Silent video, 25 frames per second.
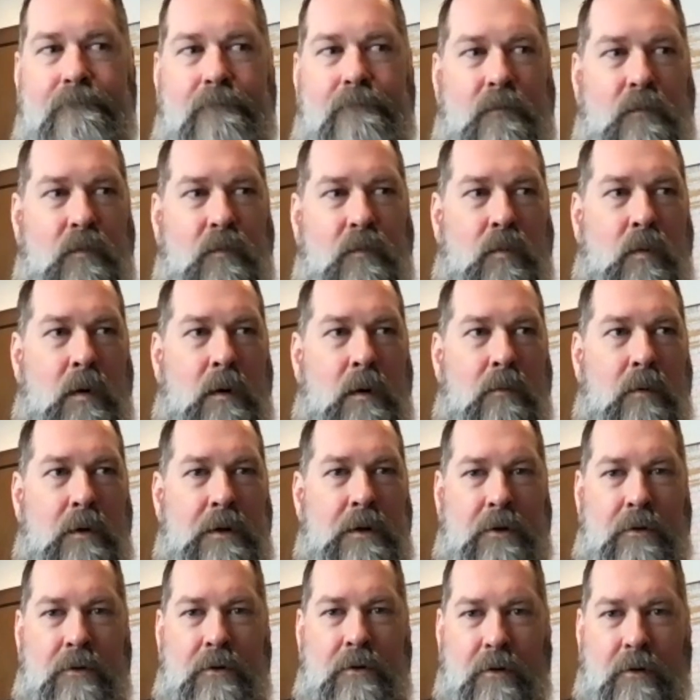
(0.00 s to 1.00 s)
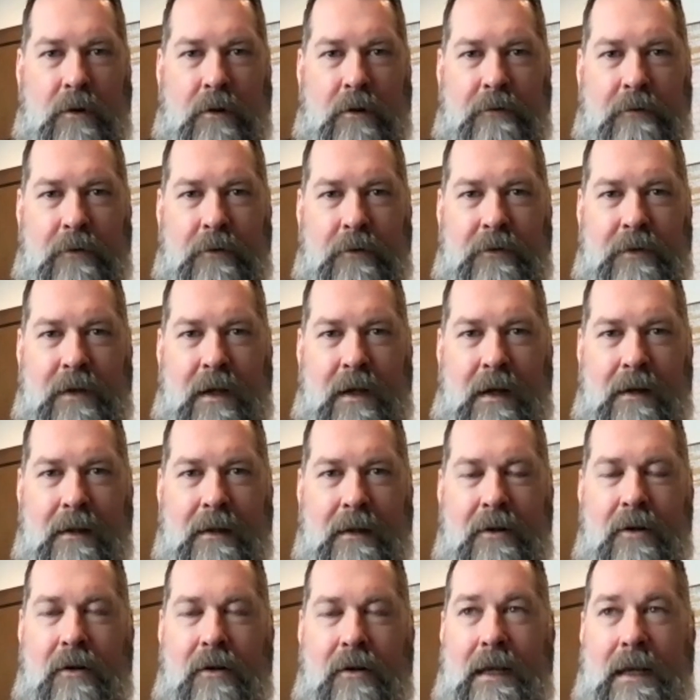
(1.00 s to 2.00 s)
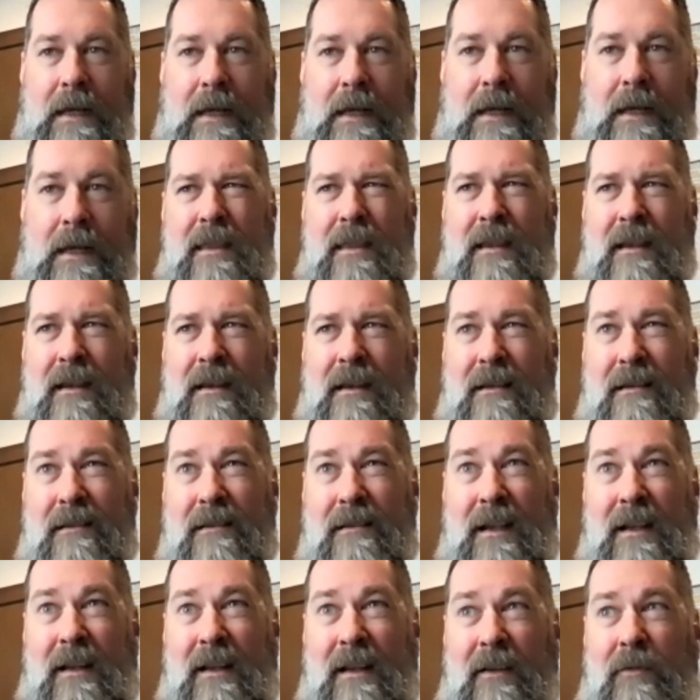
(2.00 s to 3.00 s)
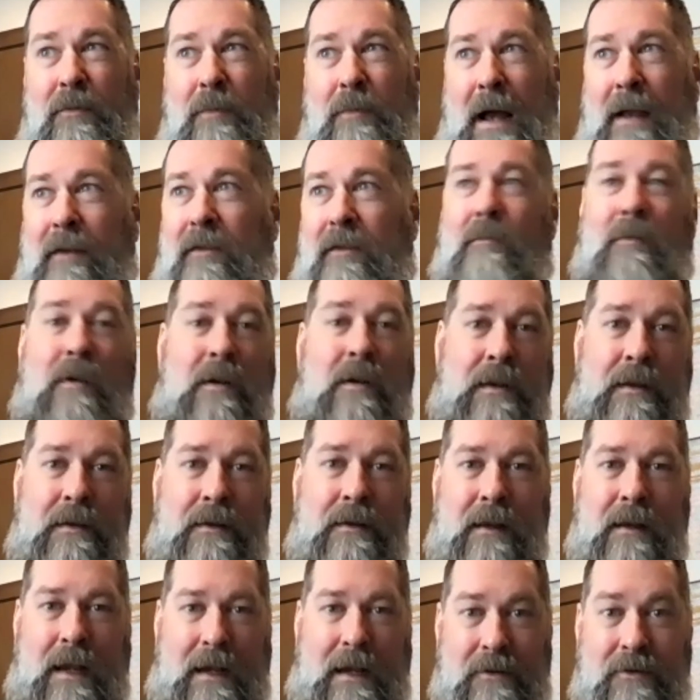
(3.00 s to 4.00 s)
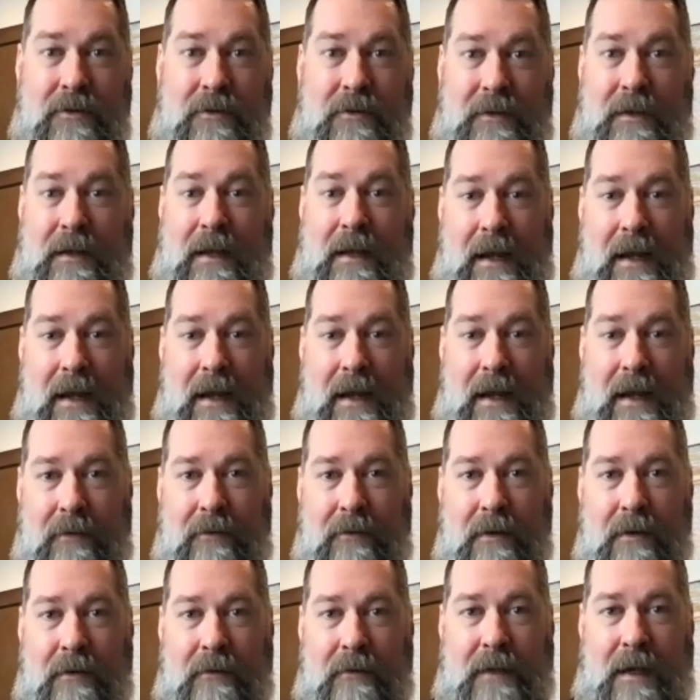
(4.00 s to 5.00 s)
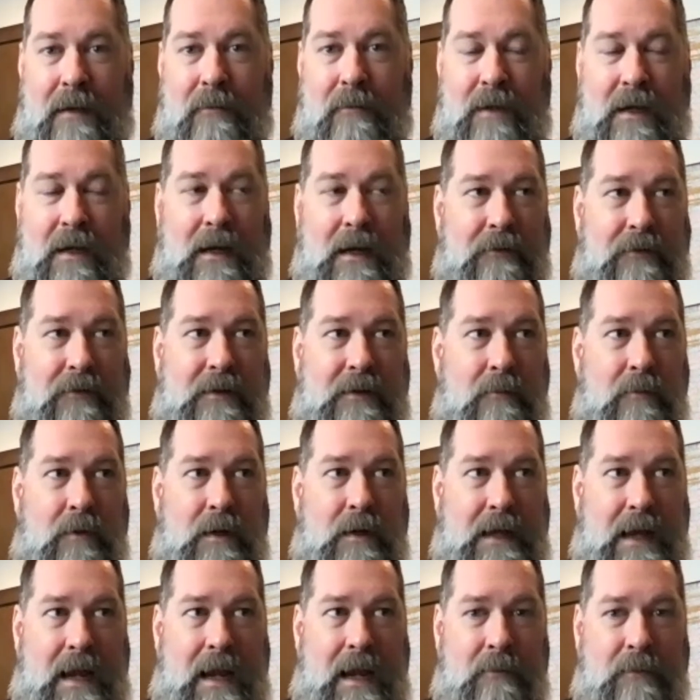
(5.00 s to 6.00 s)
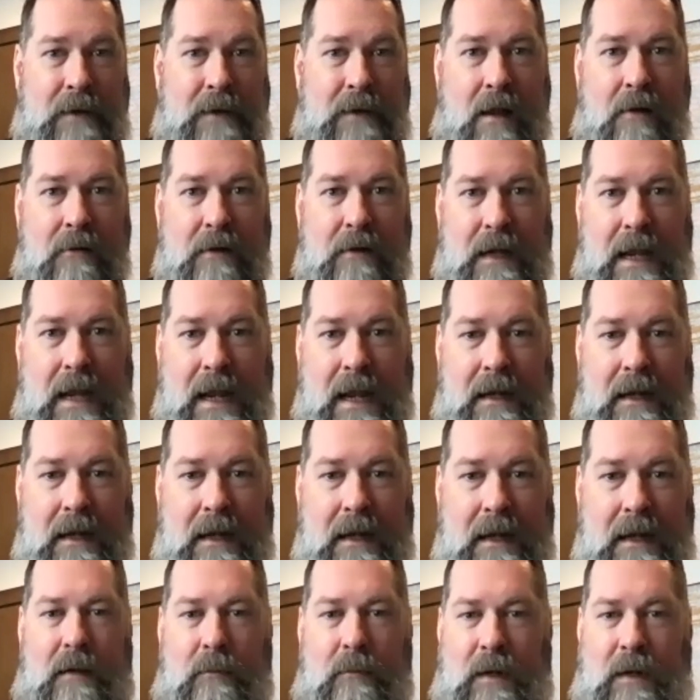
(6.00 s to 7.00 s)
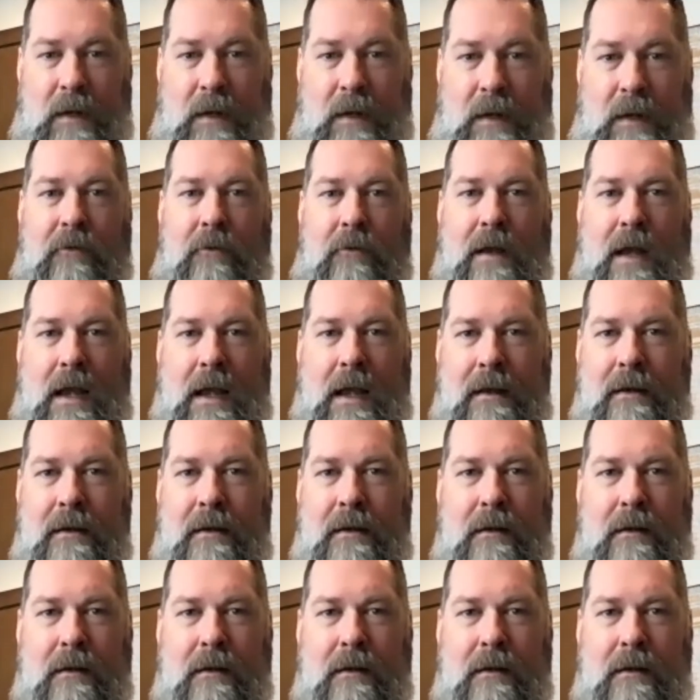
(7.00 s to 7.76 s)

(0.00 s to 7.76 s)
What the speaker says: What would you do if you saw, like, I think it is possible that angels and aliens are the same thing. If someone came down and had a gleaming suit on